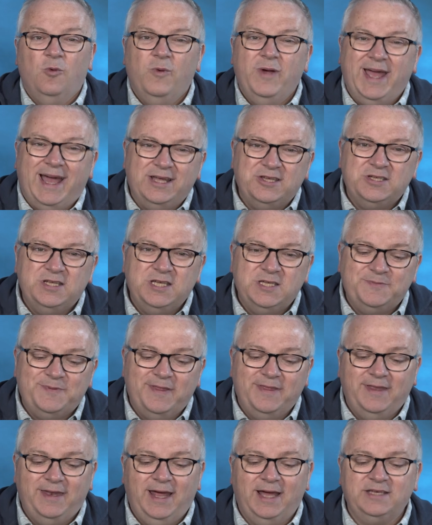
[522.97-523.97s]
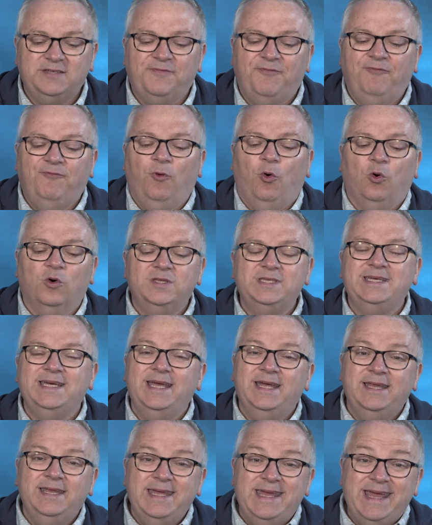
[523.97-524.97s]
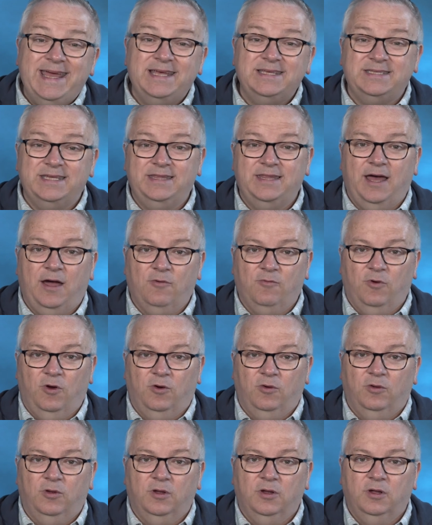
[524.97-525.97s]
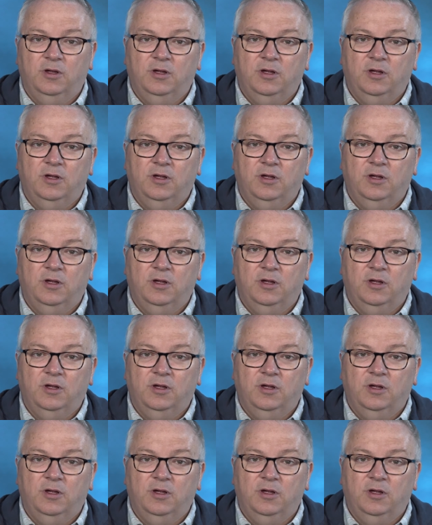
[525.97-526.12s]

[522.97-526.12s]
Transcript: We actually spent the next 14 years in that role,